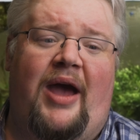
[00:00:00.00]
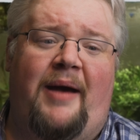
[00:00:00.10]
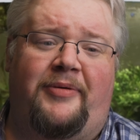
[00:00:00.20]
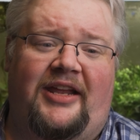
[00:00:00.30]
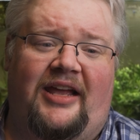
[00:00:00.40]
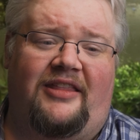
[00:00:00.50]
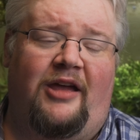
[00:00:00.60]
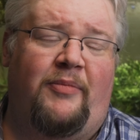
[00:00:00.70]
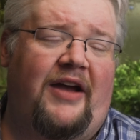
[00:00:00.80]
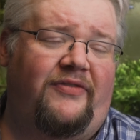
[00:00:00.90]
happen to get
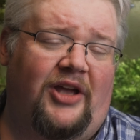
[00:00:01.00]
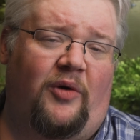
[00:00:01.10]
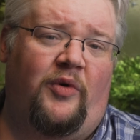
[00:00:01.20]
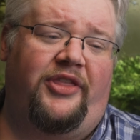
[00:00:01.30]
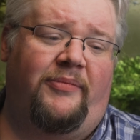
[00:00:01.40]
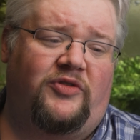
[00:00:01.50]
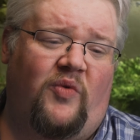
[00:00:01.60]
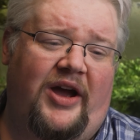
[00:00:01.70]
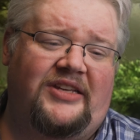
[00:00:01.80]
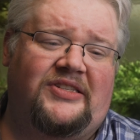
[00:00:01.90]
them. I've dealt with them
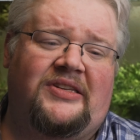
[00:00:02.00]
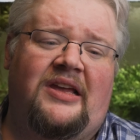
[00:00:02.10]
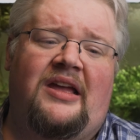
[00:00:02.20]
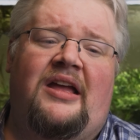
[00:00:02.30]
twice.